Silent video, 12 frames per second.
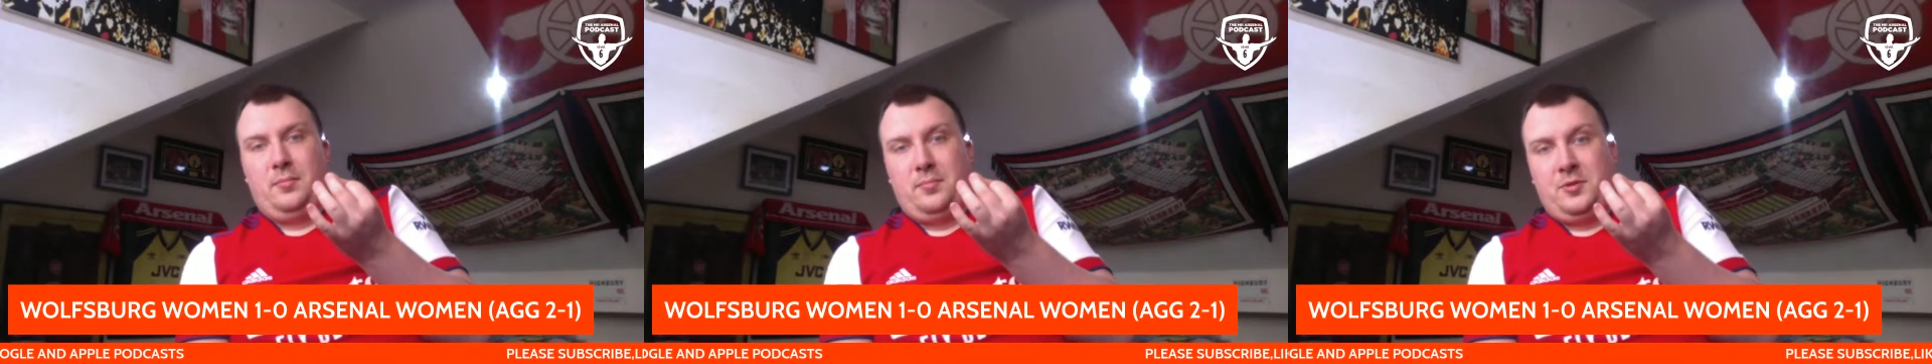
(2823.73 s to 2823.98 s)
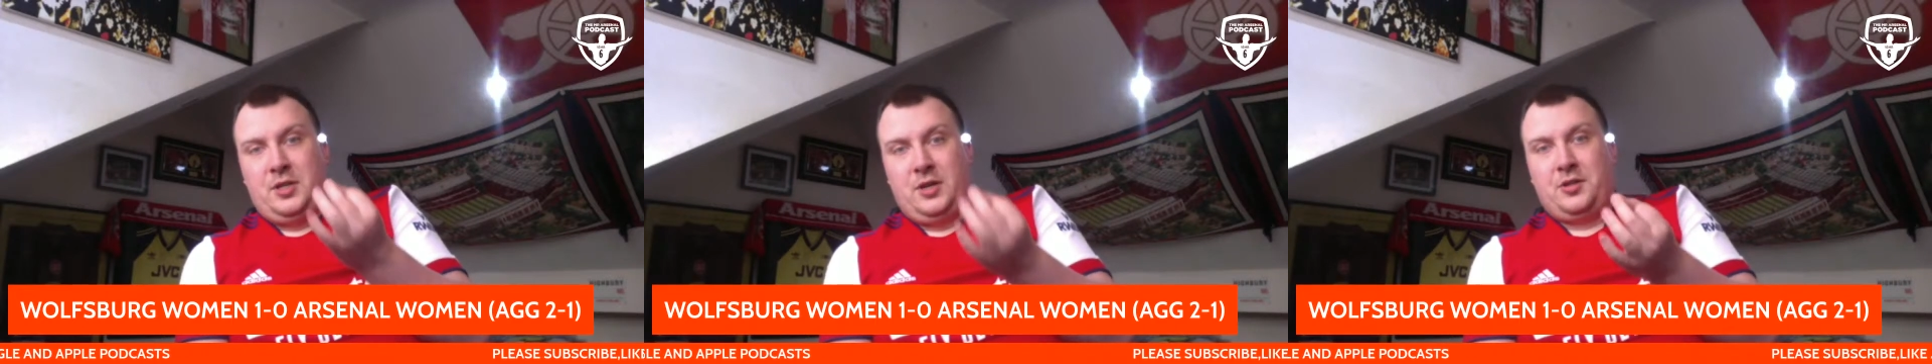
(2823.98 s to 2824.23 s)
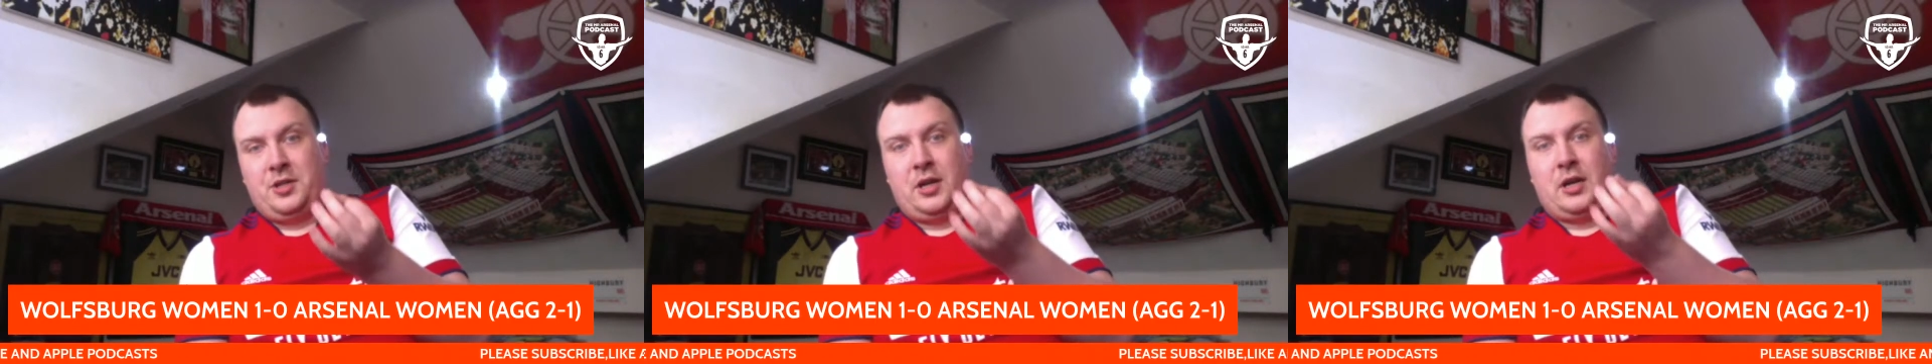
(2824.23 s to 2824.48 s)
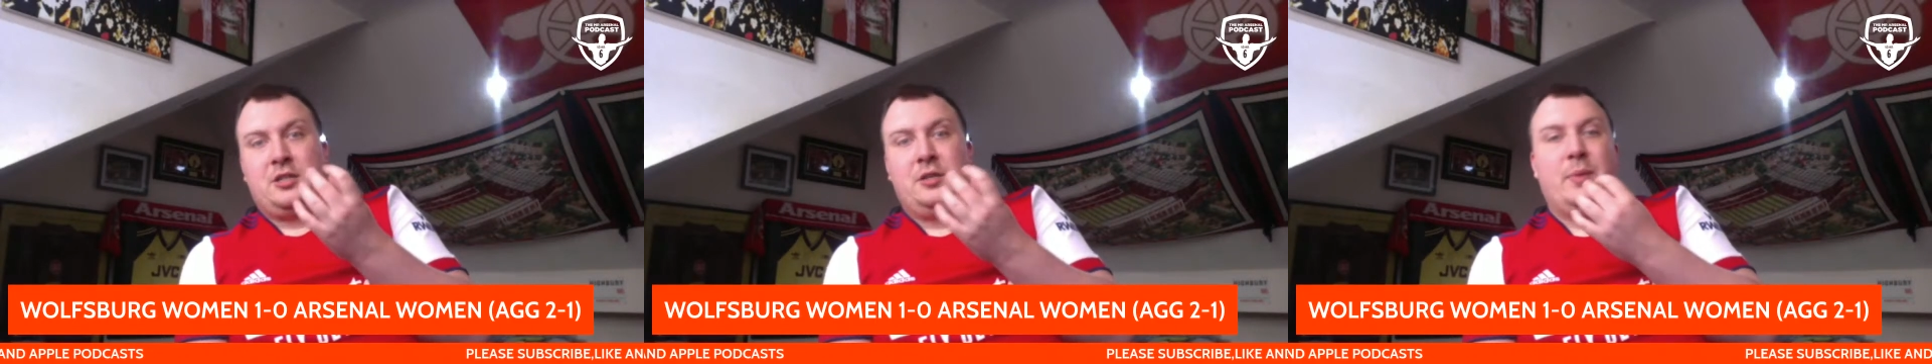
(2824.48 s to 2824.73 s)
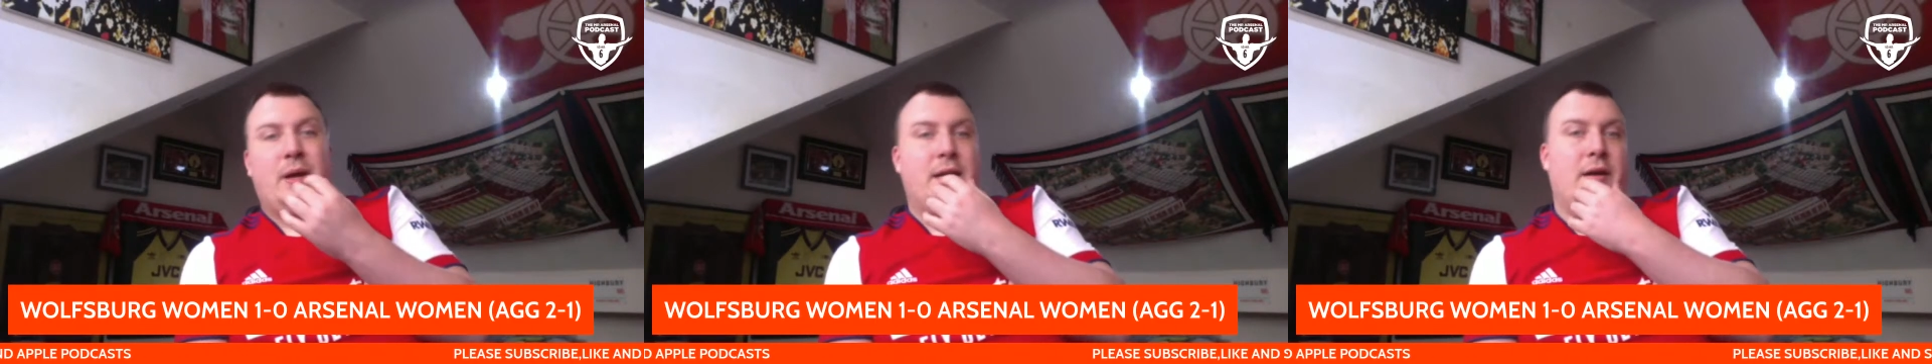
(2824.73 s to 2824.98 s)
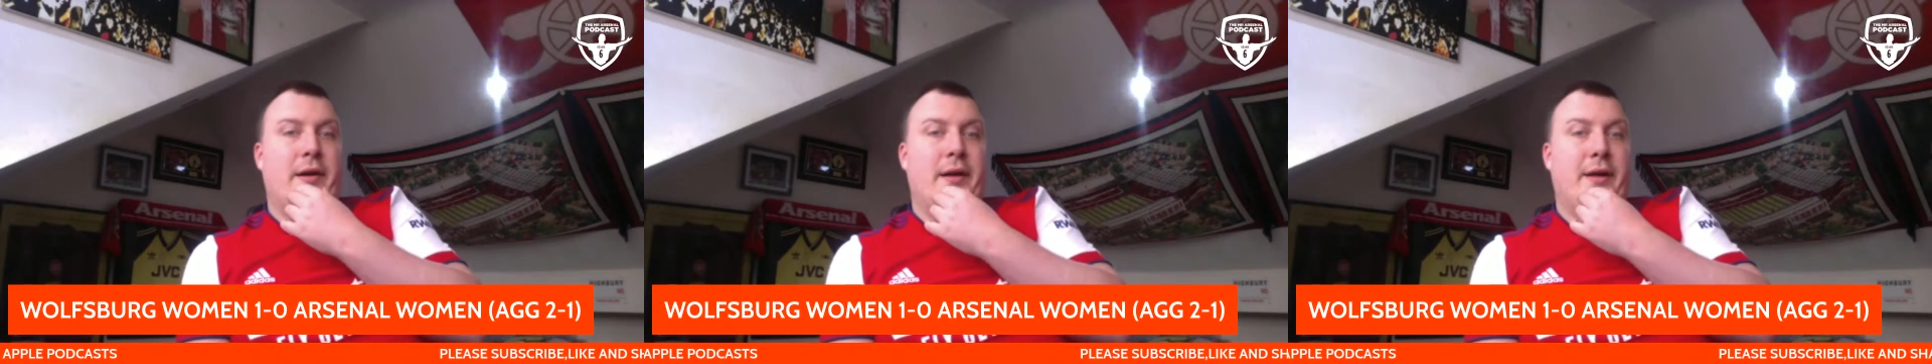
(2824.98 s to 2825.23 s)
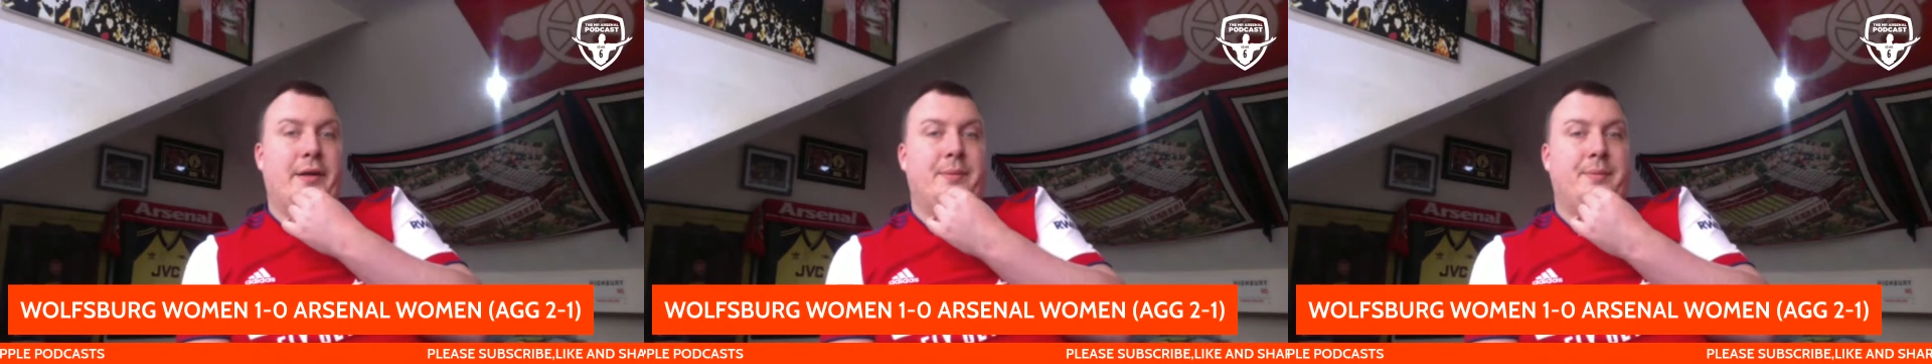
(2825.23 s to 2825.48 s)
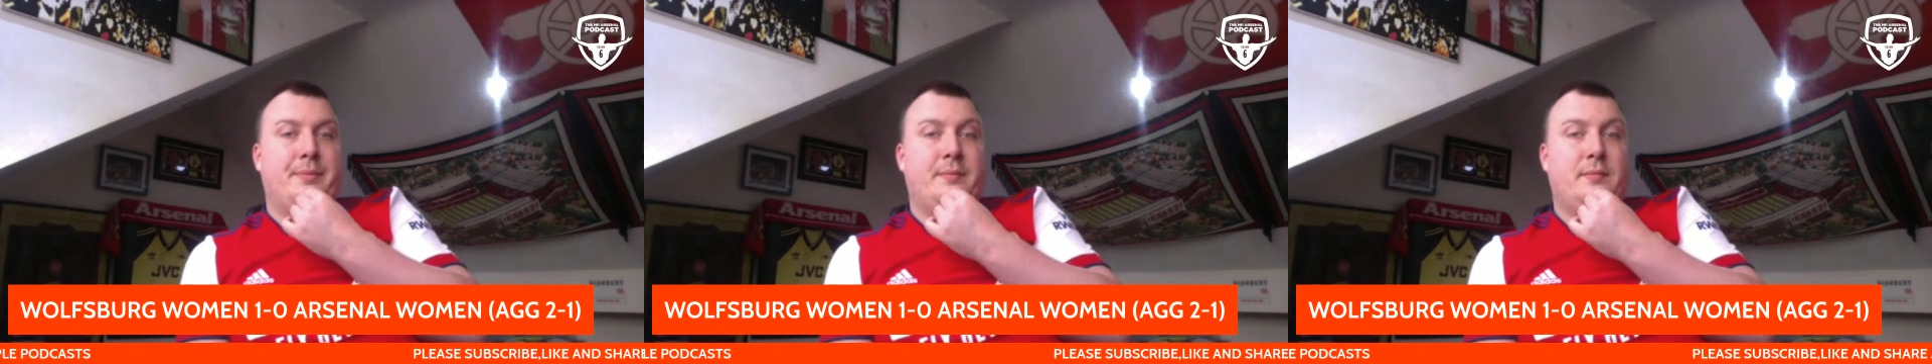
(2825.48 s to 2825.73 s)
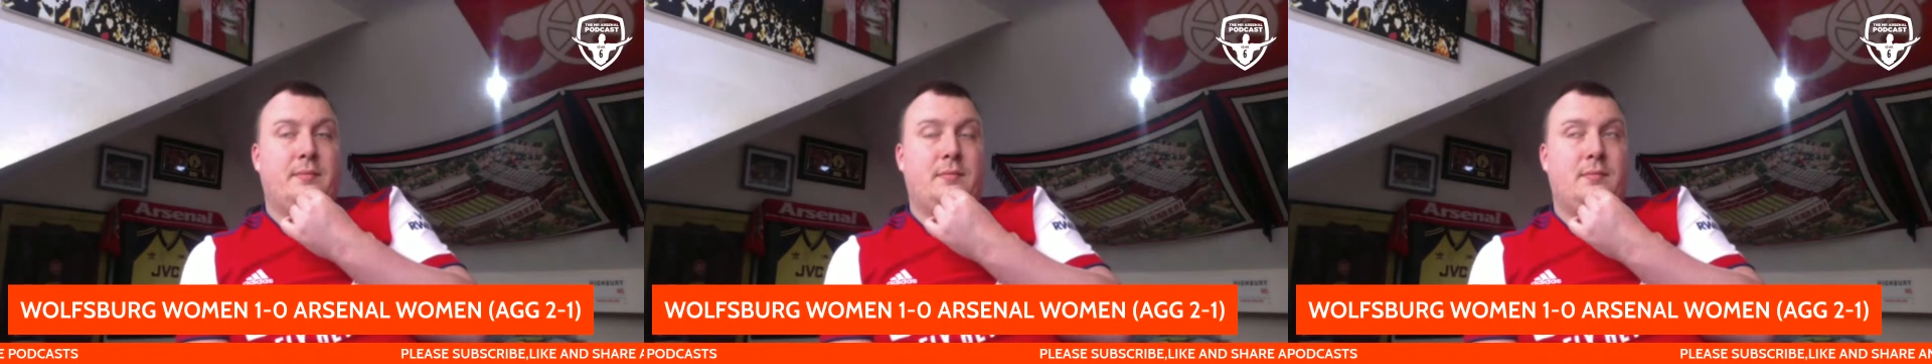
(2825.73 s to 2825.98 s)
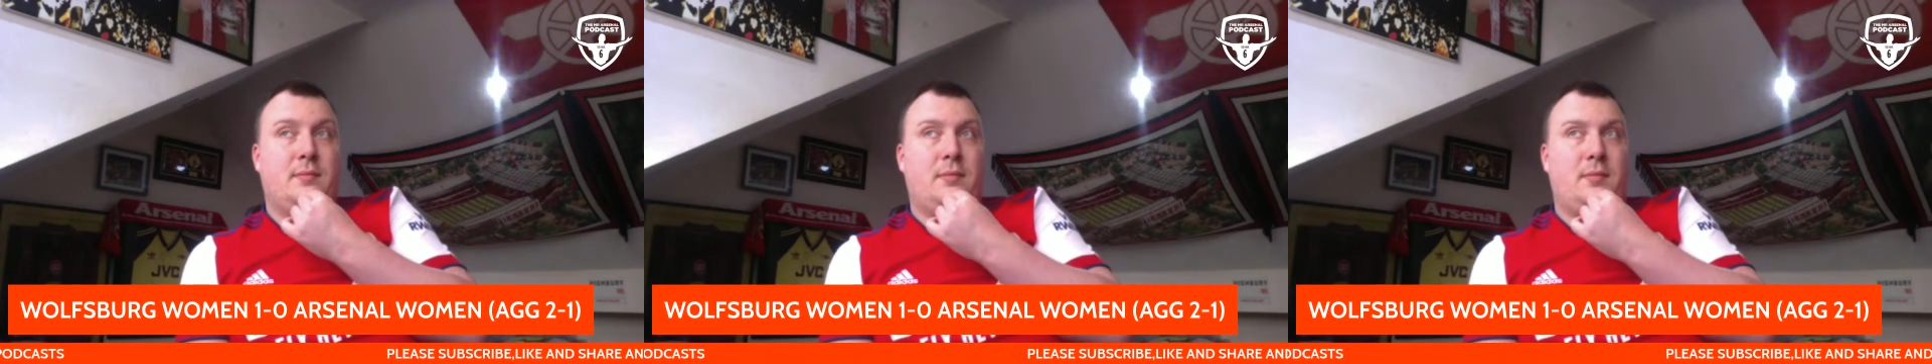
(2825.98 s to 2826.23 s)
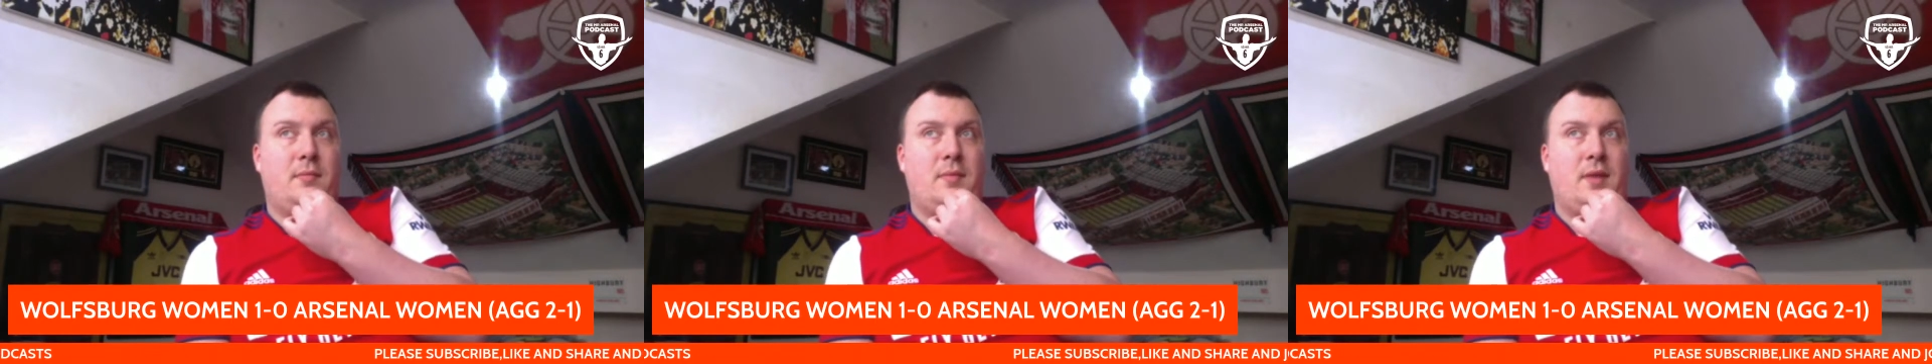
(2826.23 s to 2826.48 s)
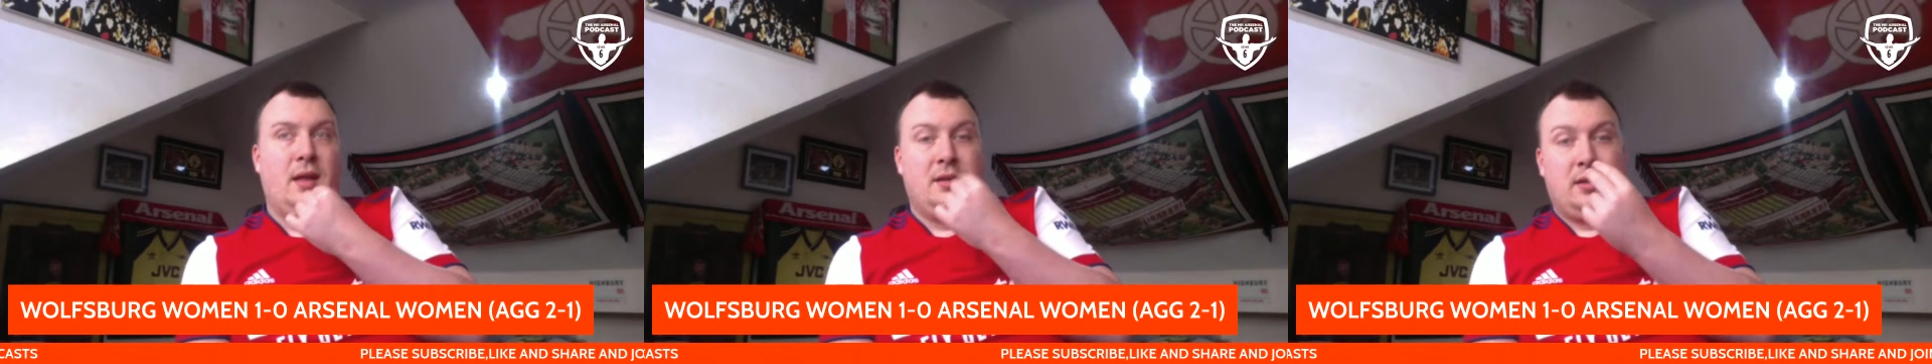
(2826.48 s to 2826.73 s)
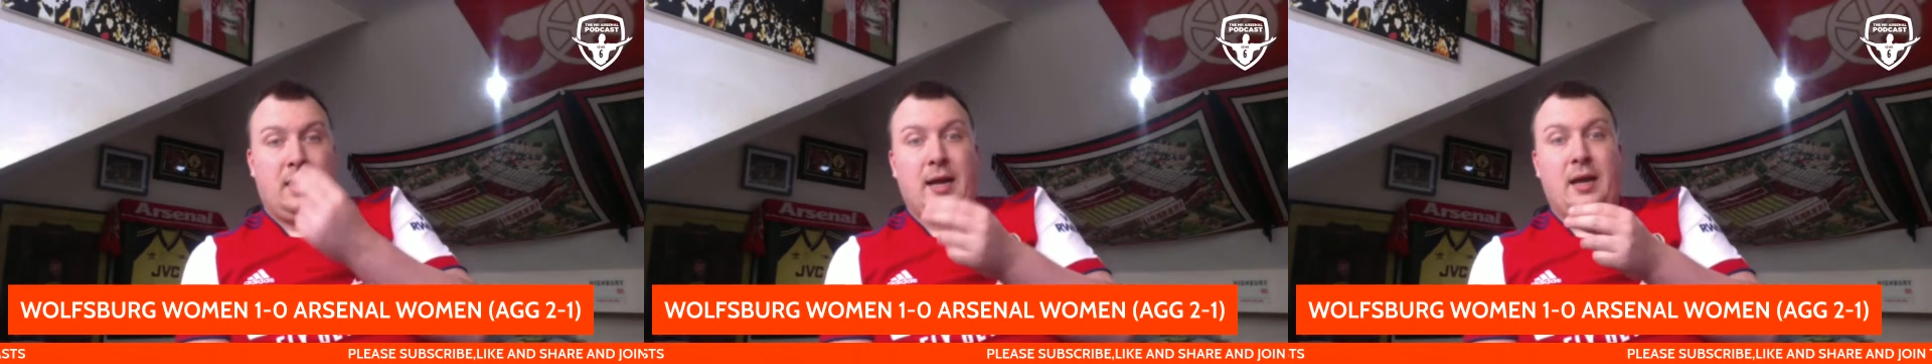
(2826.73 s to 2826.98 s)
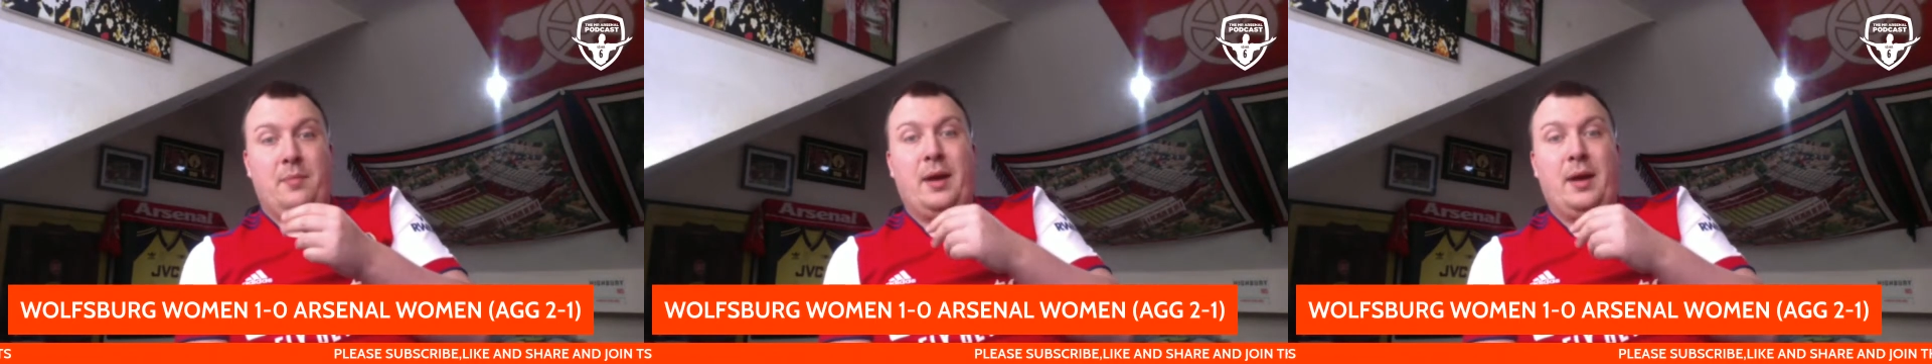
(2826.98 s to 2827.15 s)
Chelsea got to go to Man United. And again,